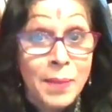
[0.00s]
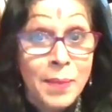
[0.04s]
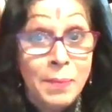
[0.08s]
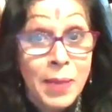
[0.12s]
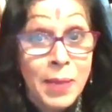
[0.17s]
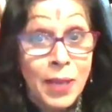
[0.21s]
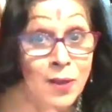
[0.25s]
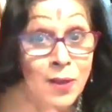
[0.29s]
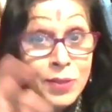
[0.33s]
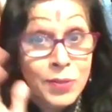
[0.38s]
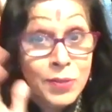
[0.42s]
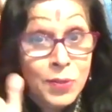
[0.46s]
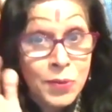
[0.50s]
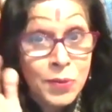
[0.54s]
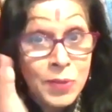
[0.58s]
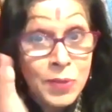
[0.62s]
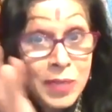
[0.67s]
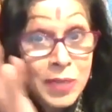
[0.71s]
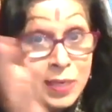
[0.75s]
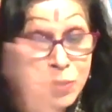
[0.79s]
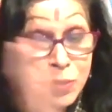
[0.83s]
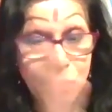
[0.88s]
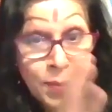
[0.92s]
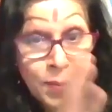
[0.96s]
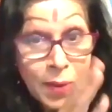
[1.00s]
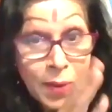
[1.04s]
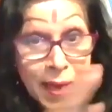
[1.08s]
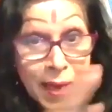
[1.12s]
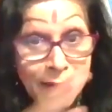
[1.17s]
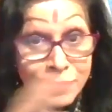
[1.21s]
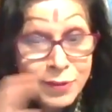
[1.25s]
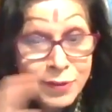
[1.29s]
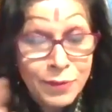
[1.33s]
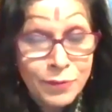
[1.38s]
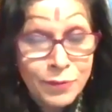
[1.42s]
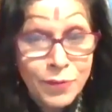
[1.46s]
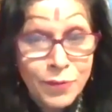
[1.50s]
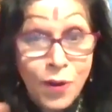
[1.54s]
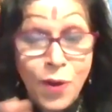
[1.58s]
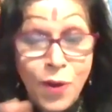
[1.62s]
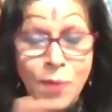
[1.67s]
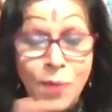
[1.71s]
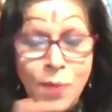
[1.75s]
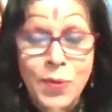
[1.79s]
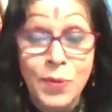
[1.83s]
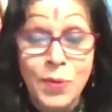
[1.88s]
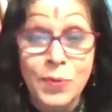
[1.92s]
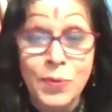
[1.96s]
Because you need to have the
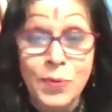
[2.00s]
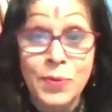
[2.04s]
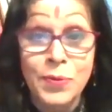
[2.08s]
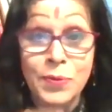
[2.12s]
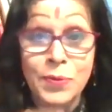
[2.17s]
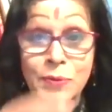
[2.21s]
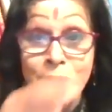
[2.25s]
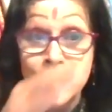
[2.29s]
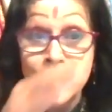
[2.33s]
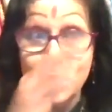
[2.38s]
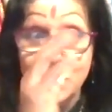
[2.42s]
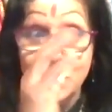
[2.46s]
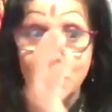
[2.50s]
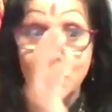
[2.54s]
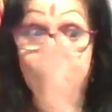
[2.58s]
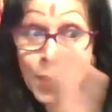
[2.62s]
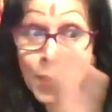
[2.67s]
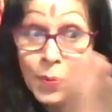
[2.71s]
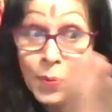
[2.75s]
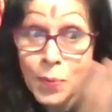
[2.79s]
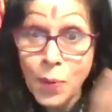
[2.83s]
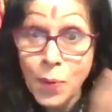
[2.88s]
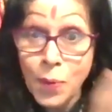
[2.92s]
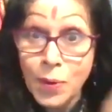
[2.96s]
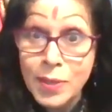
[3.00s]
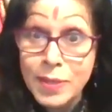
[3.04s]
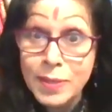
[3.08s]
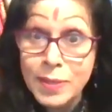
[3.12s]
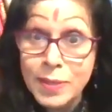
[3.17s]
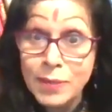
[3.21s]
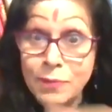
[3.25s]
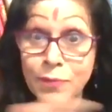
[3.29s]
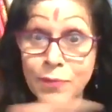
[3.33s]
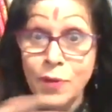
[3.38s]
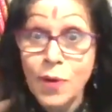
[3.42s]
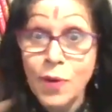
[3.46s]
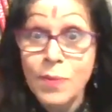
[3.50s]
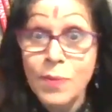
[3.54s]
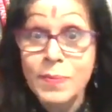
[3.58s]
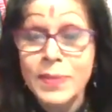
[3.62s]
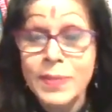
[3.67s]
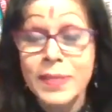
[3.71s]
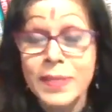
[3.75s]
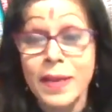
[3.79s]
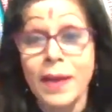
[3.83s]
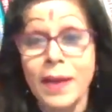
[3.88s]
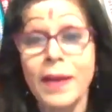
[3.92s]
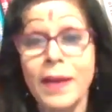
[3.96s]
form, you need to know what the
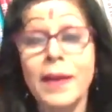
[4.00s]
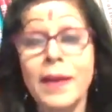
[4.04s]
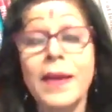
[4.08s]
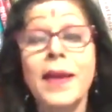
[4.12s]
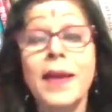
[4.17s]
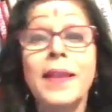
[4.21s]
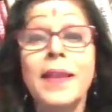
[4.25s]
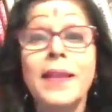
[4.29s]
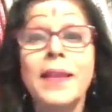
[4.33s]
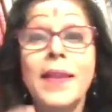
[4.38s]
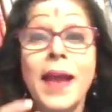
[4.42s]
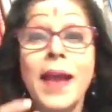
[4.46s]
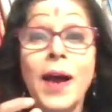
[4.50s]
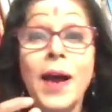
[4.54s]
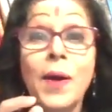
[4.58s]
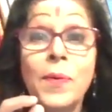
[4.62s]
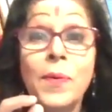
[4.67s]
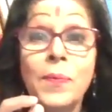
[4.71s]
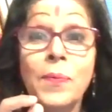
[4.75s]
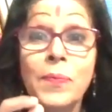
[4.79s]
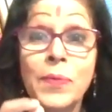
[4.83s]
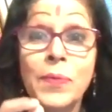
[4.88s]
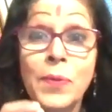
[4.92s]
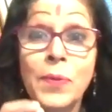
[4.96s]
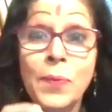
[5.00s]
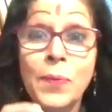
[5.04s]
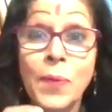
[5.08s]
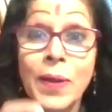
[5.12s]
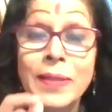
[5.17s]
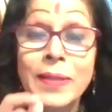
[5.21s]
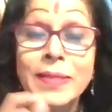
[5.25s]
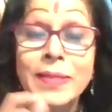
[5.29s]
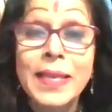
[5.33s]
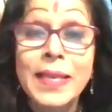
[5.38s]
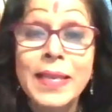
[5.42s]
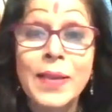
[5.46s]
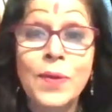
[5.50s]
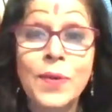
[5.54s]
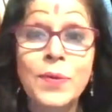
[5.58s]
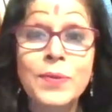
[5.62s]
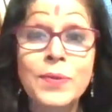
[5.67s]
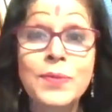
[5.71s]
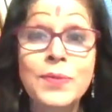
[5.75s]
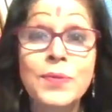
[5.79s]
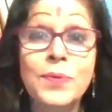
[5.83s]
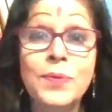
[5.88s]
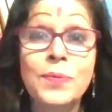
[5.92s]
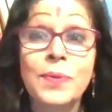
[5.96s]
forms are. Now, once he
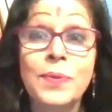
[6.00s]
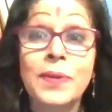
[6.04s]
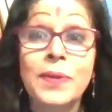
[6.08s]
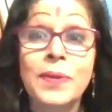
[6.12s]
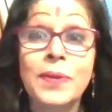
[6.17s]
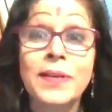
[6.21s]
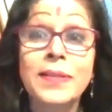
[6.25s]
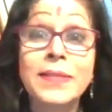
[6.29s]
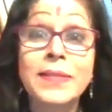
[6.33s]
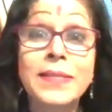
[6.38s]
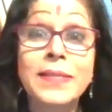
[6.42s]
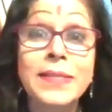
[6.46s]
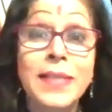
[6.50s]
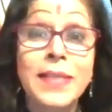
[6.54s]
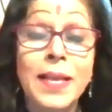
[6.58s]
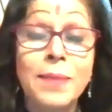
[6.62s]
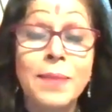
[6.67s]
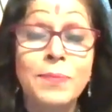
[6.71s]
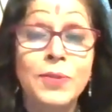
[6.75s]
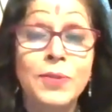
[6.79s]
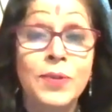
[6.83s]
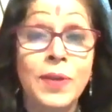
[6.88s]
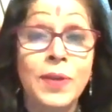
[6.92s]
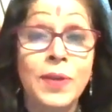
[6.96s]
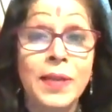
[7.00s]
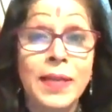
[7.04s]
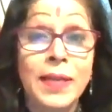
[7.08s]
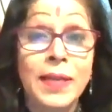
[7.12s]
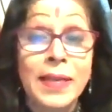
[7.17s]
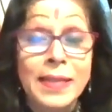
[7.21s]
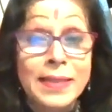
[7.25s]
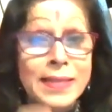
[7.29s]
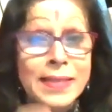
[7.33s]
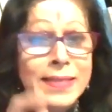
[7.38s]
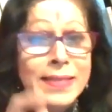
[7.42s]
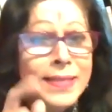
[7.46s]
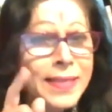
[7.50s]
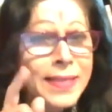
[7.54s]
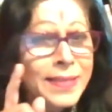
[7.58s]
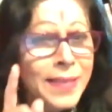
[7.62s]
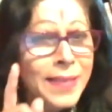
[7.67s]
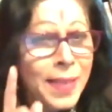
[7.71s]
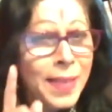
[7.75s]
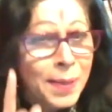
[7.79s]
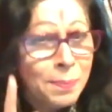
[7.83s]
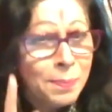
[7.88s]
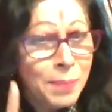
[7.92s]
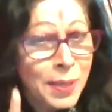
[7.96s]
goes to learn sculpture, he says,
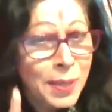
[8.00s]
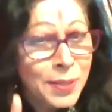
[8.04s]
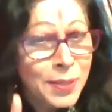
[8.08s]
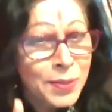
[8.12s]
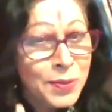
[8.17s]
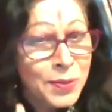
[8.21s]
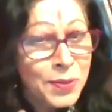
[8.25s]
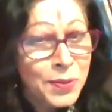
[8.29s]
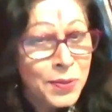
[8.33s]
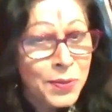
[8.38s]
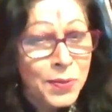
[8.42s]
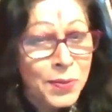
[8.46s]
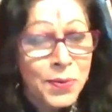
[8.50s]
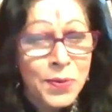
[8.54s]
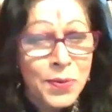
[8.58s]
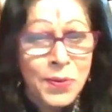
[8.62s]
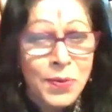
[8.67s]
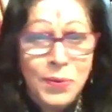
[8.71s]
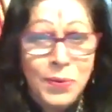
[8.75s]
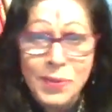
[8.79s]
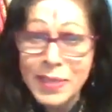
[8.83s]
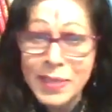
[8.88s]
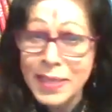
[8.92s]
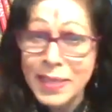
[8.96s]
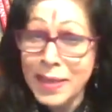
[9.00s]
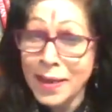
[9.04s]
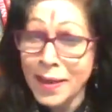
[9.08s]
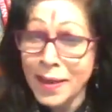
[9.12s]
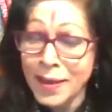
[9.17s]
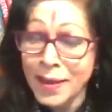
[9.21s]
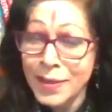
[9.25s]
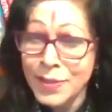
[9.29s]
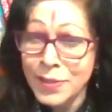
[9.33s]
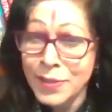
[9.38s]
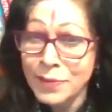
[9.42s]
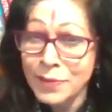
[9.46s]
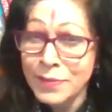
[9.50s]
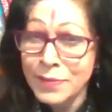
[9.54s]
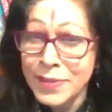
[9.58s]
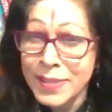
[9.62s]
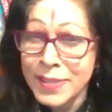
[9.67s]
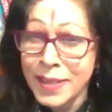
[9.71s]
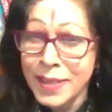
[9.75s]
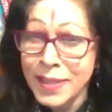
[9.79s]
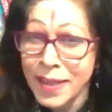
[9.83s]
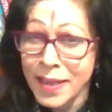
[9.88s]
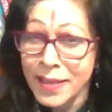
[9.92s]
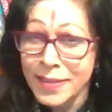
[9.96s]
"But do you know the art of
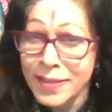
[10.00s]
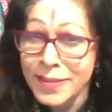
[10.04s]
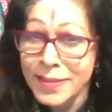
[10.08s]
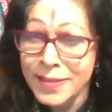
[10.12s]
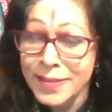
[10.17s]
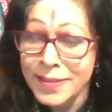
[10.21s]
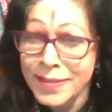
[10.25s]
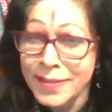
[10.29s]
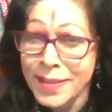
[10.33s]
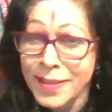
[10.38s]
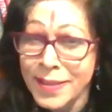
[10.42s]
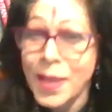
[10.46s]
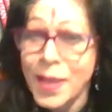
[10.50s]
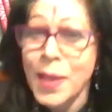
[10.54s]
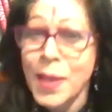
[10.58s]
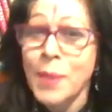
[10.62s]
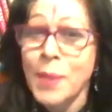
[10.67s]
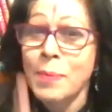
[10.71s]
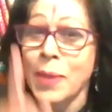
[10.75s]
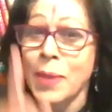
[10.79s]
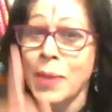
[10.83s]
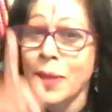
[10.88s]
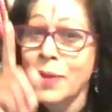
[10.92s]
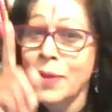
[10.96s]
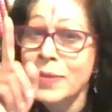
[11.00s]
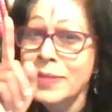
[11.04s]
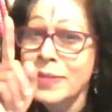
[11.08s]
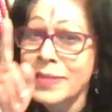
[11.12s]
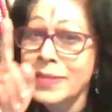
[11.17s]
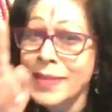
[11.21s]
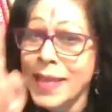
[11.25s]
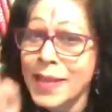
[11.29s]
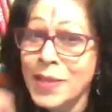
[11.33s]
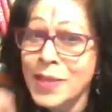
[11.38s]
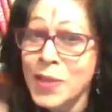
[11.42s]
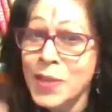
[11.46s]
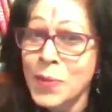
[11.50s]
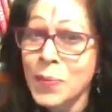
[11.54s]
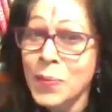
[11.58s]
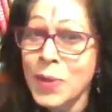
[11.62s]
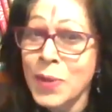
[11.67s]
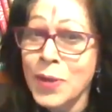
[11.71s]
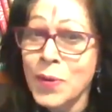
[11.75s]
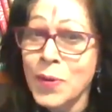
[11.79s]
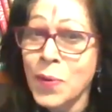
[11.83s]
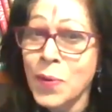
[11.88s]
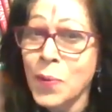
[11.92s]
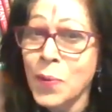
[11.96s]
dance? Because then you
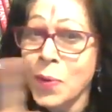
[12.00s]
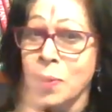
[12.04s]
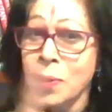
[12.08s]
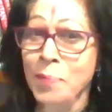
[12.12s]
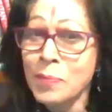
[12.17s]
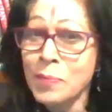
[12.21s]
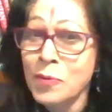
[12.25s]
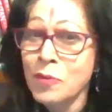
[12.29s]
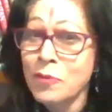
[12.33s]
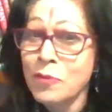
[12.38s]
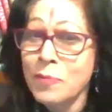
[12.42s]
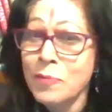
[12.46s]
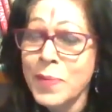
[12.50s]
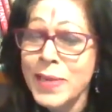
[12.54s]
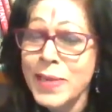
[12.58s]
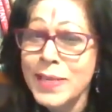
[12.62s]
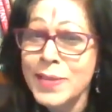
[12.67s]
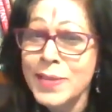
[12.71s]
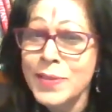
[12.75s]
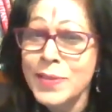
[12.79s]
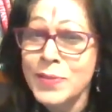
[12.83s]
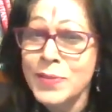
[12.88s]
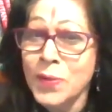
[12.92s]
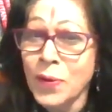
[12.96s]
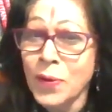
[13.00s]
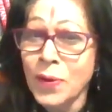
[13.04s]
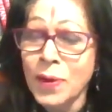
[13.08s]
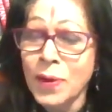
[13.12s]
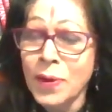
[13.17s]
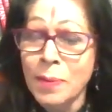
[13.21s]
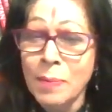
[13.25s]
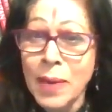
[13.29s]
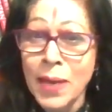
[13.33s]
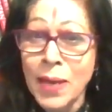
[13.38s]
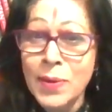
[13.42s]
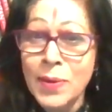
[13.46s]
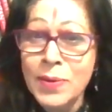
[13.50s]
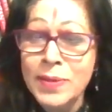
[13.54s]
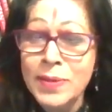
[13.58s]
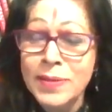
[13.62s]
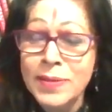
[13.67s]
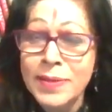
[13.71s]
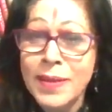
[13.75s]
will know what movement is all about."